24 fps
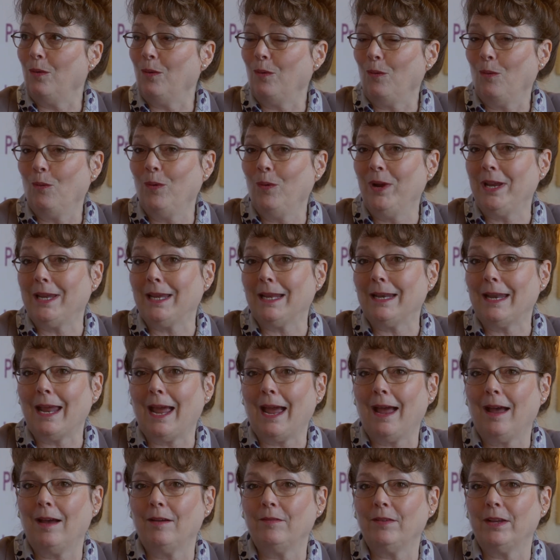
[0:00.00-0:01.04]
we can
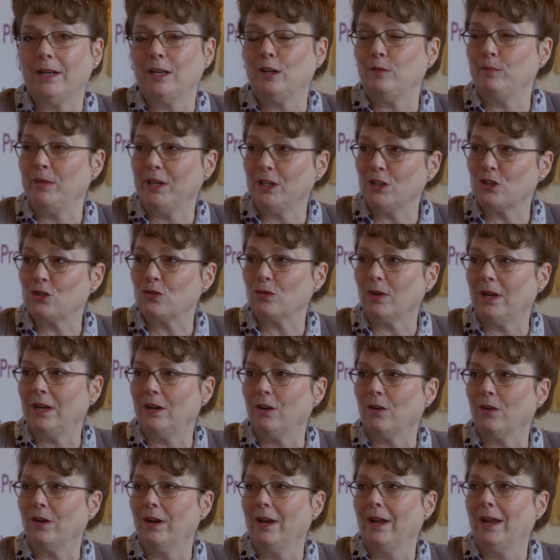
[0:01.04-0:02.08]
have an
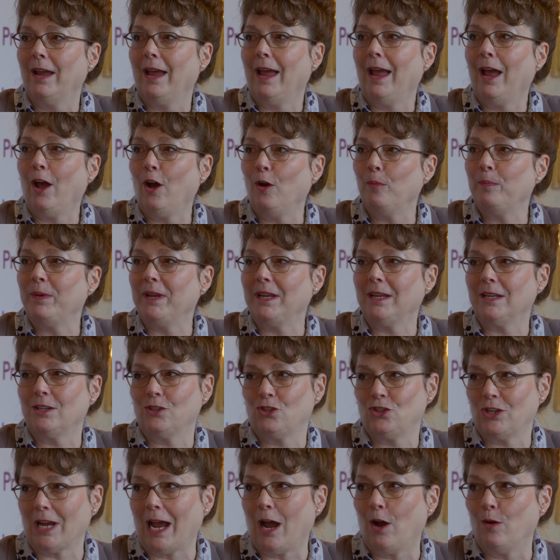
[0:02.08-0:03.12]
administrator helping in
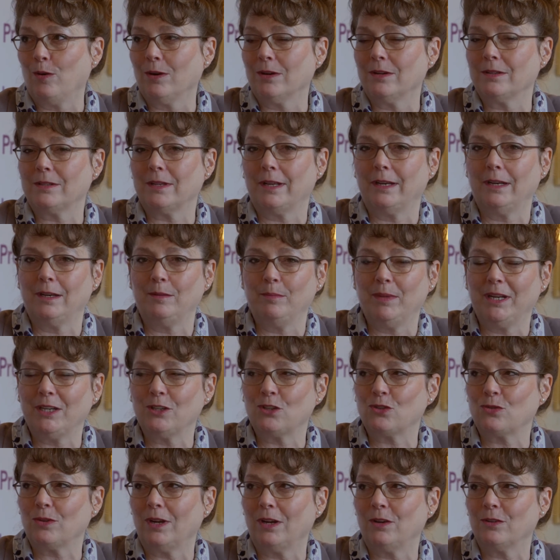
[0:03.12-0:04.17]
showers and
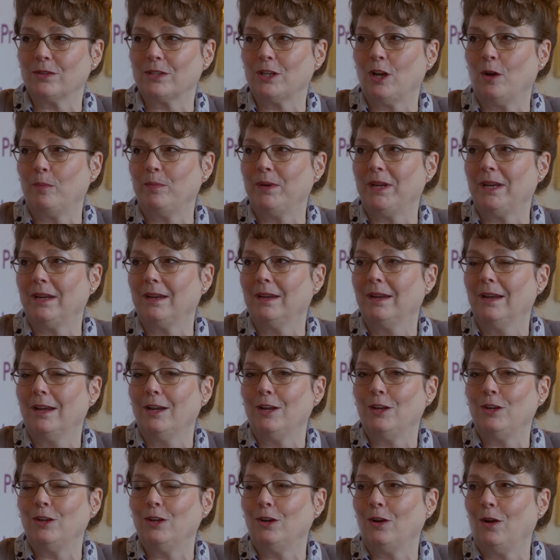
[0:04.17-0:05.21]
administrators helping,
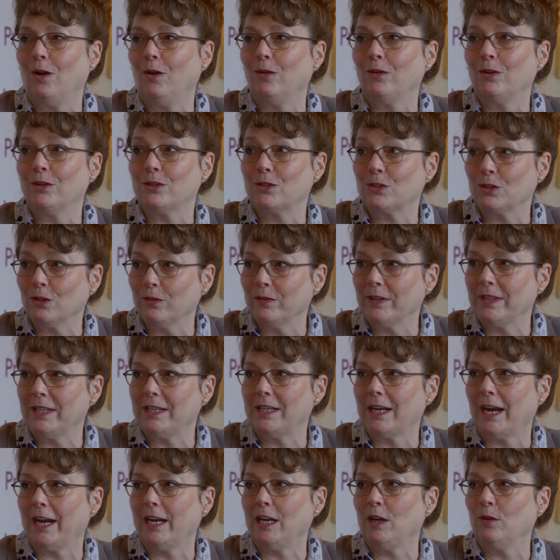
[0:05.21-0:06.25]
serve in the
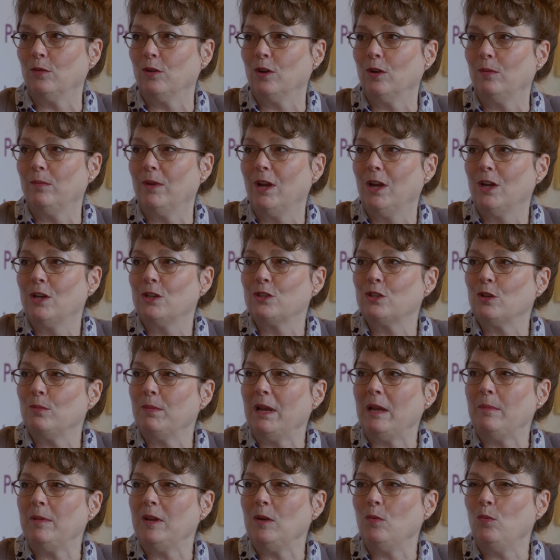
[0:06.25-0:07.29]
dining room. So
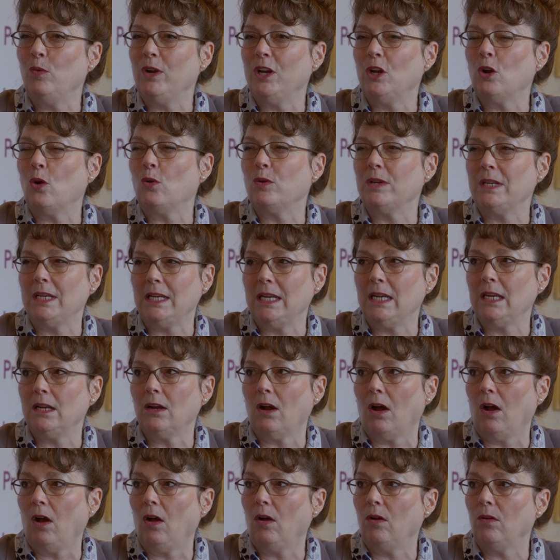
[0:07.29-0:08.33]
maybe we don't need
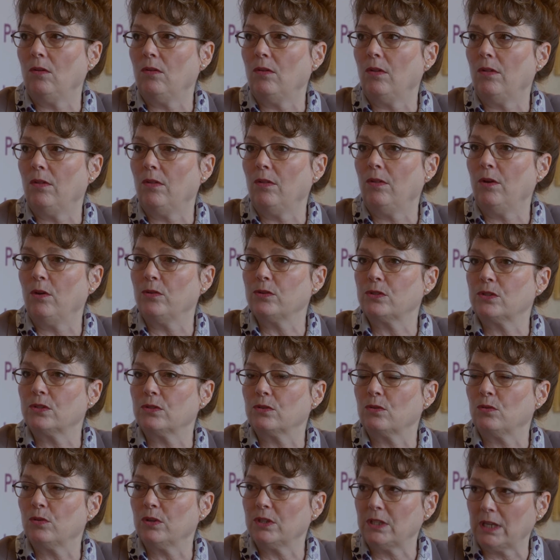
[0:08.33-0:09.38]
all those
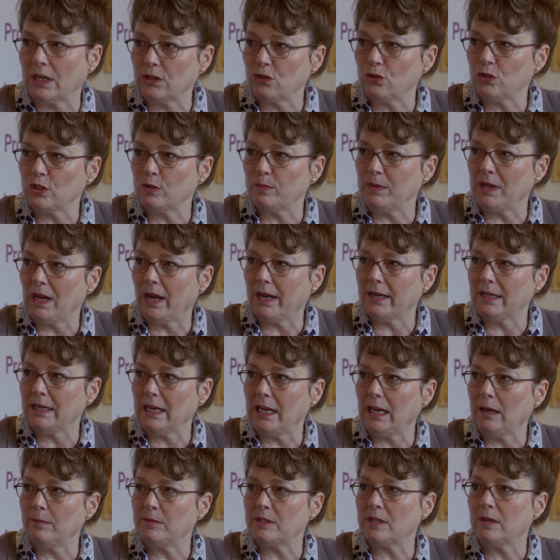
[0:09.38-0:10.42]
credentials behind
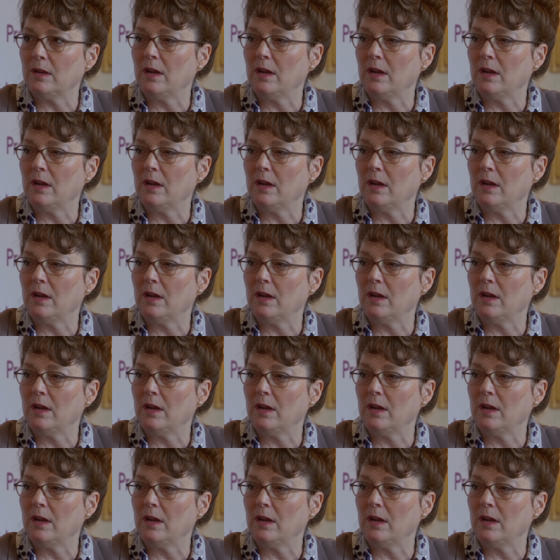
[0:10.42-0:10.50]
names.